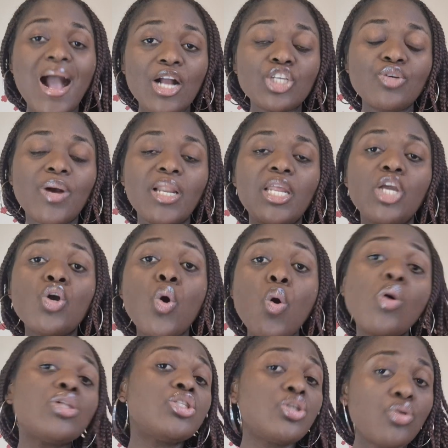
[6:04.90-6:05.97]
actually
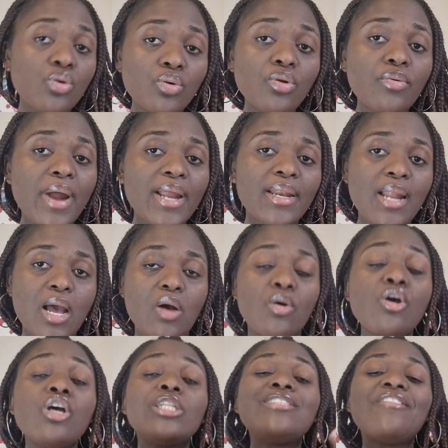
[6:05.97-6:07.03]
go onto Google right
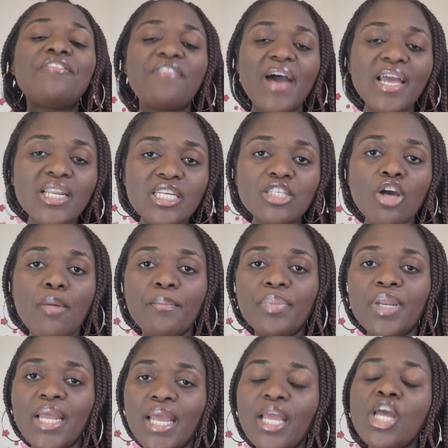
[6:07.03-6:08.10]
now to find this
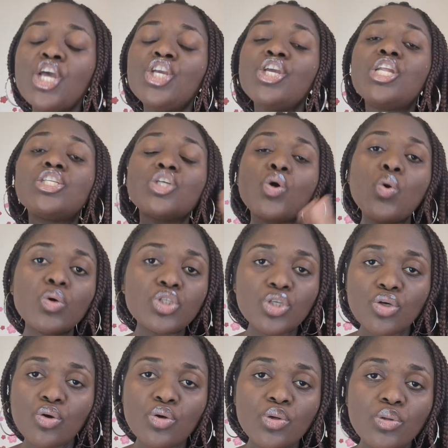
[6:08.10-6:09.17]
company, you need to go to
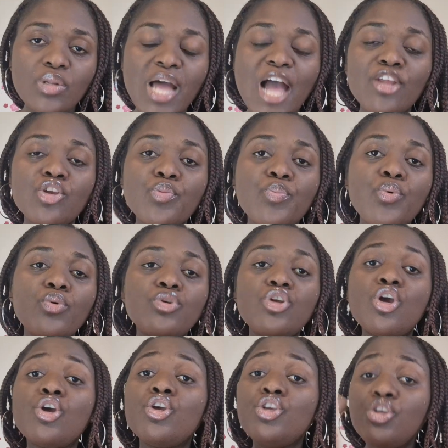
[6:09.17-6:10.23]
Google and you put
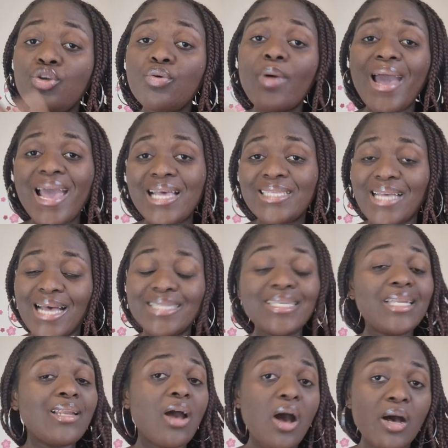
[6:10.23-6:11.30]
US as
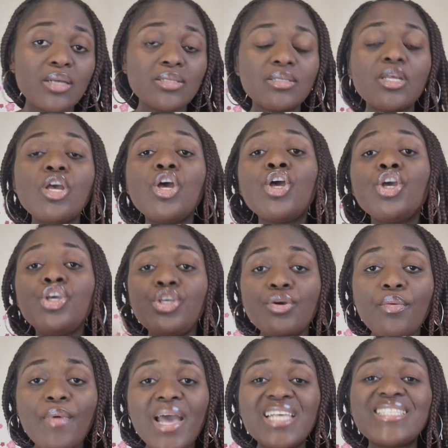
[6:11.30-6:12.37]
in us,
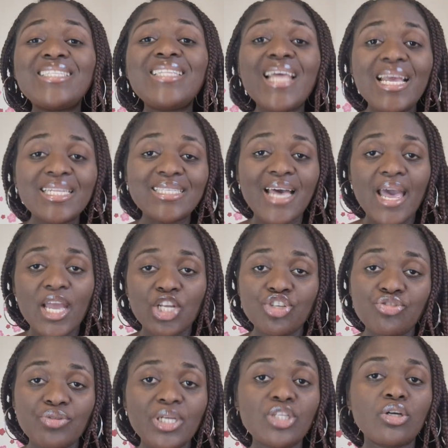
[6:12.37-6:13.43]

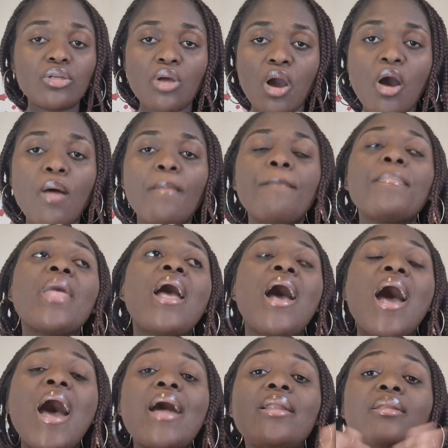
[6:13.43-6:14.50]
usdataentry.com,
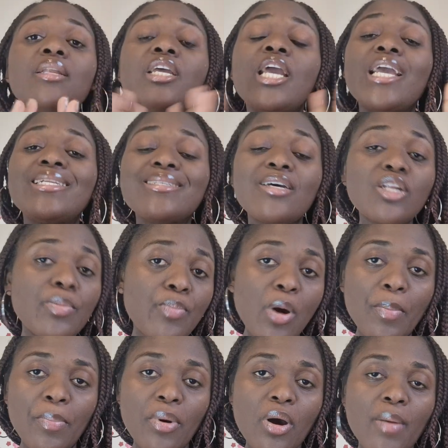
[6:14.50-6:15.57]
and it's going to
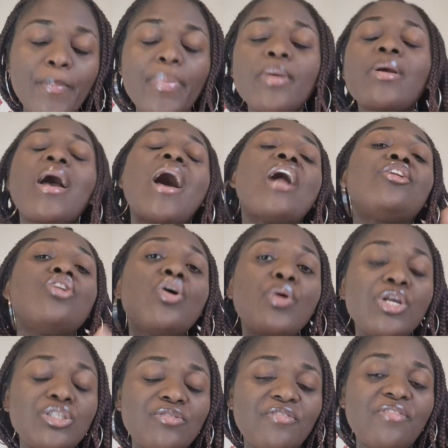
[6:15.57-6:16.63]
pop up and you're
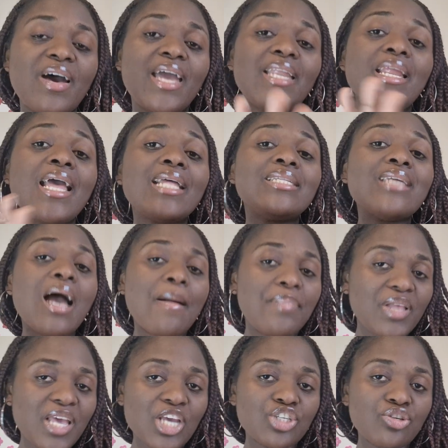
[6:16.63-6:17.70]
going to find the
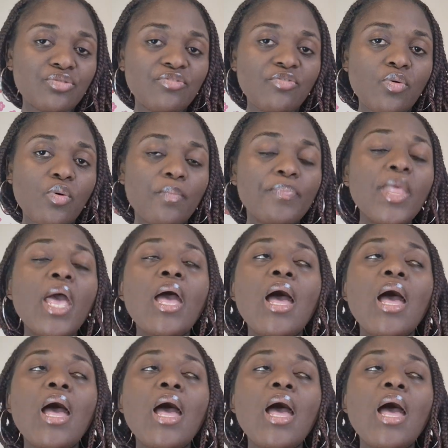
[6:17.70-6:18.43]
application form.